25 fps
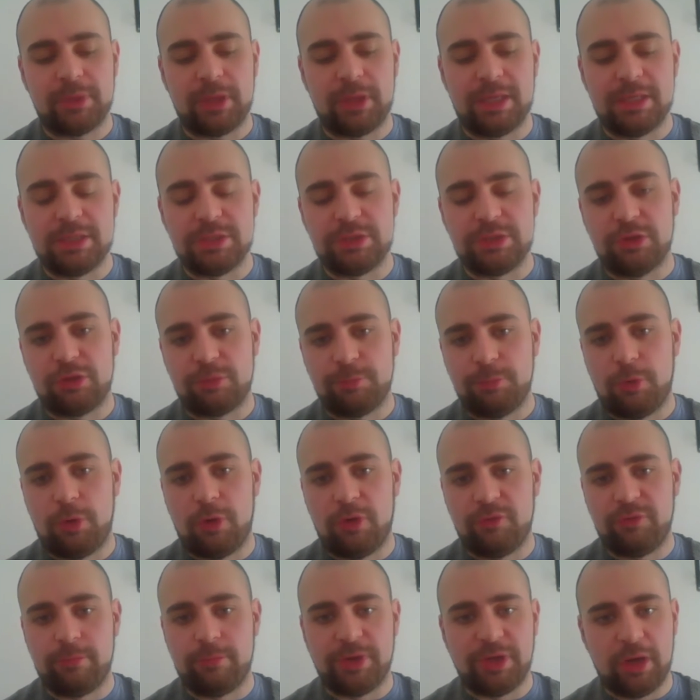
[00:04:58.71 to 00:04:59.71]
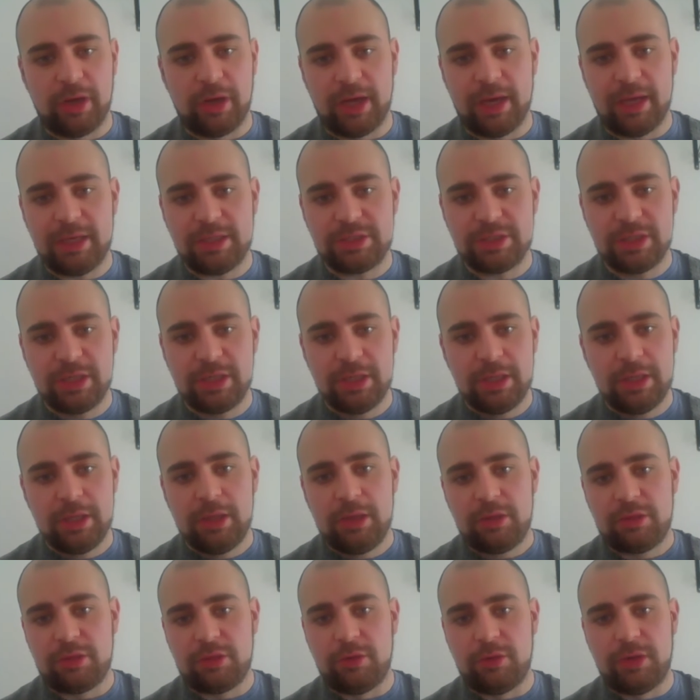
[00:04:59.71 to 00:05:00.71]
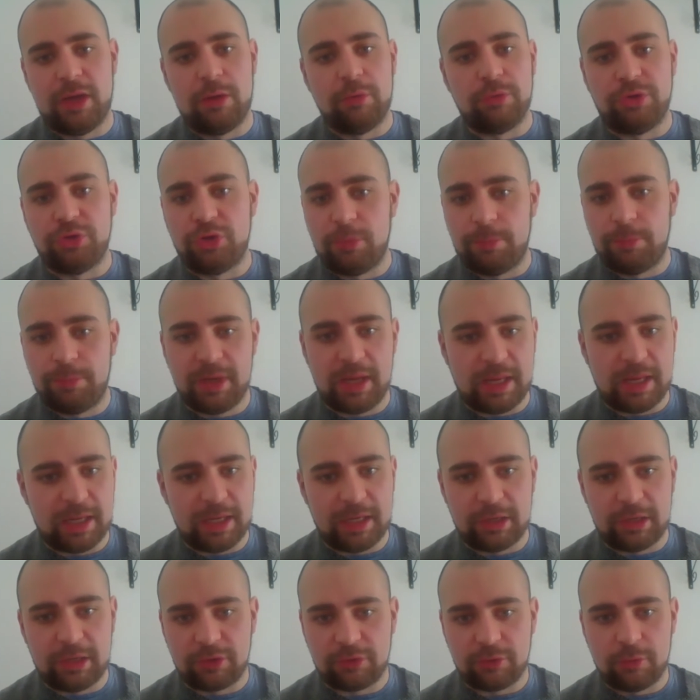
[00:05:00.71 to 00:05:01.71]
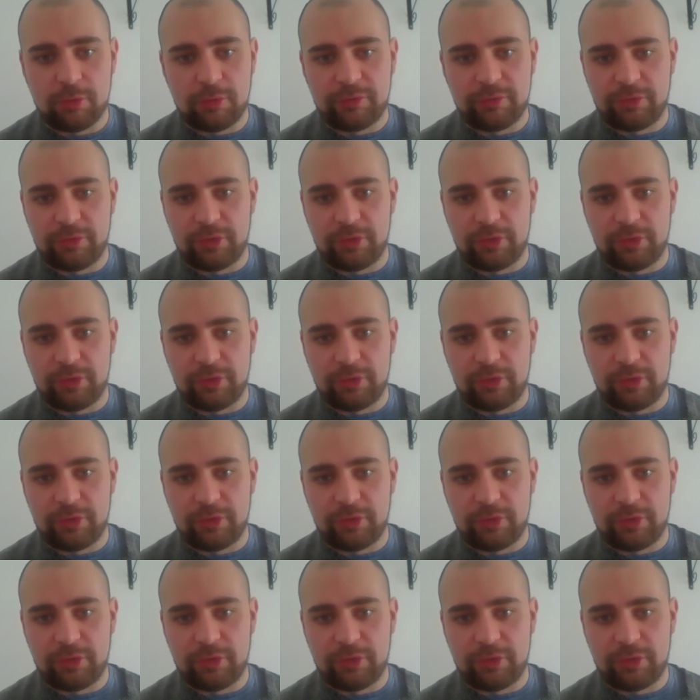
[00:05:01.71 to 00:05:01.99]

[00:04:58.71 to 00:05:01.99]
into sport from a young age. So they were good at PE in school, for